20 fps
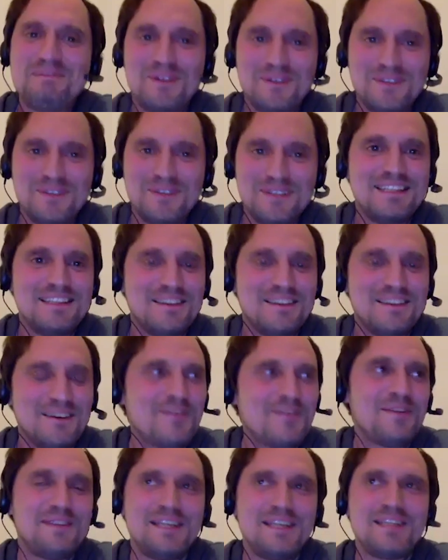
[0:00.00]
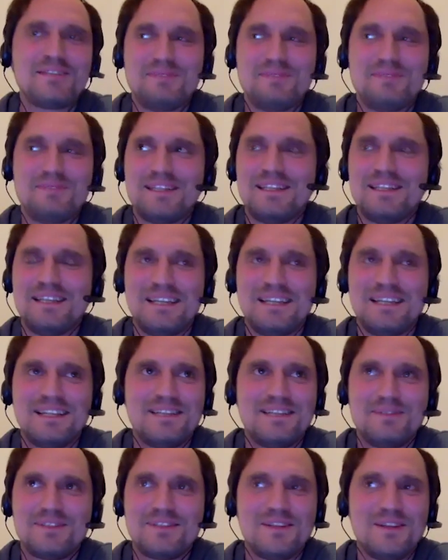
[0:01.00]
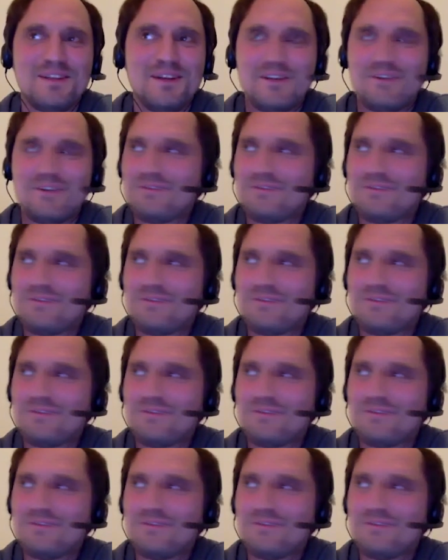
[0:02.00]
all the things, but there was a lot of.